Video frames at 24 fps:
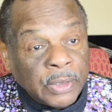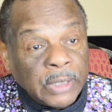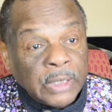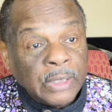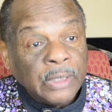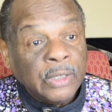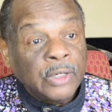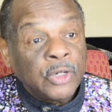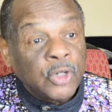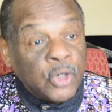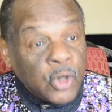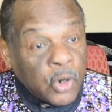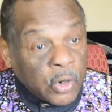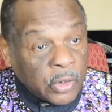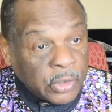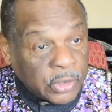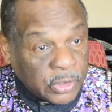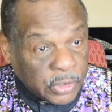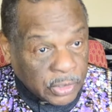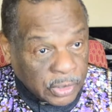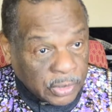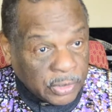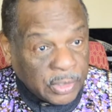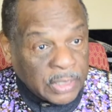
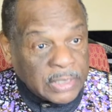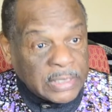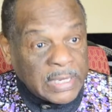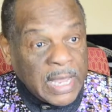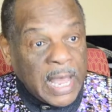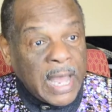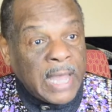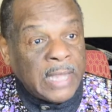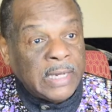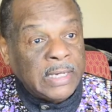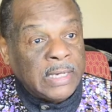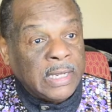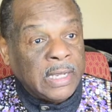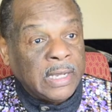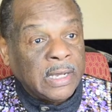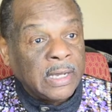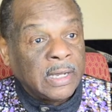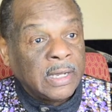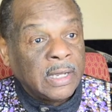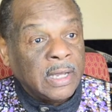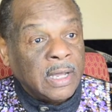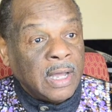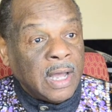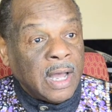nurture this
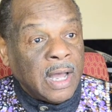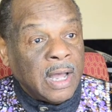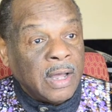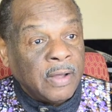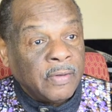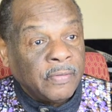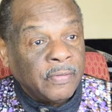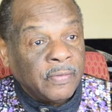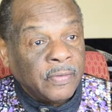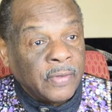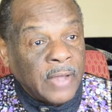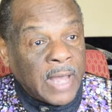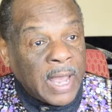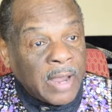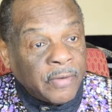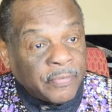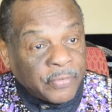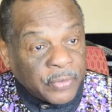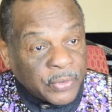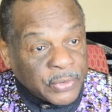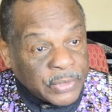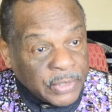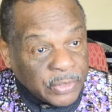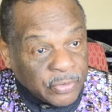idea of
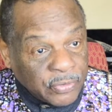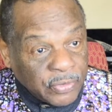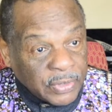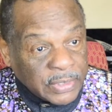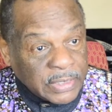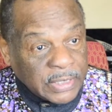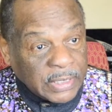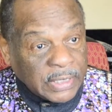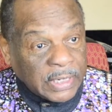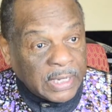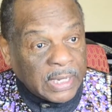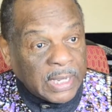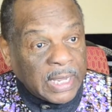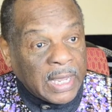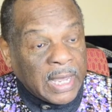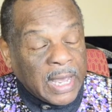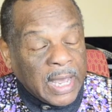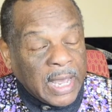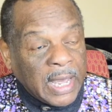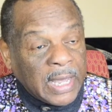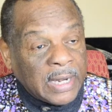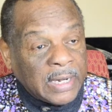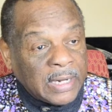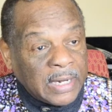Afrocentricity
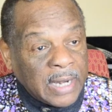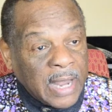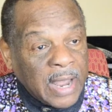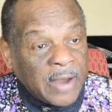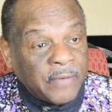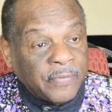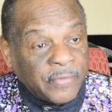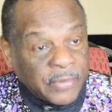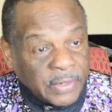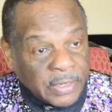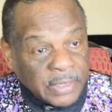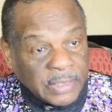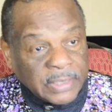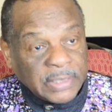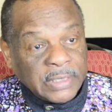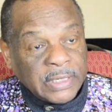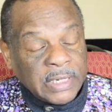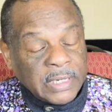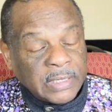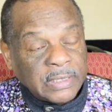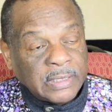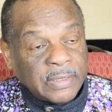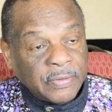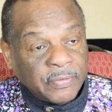and an African
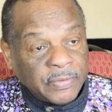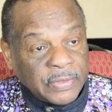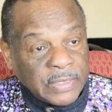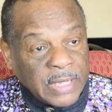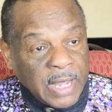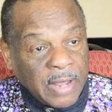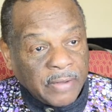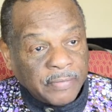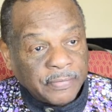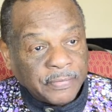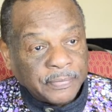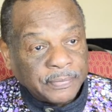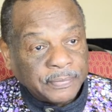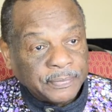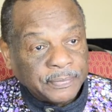sense of self.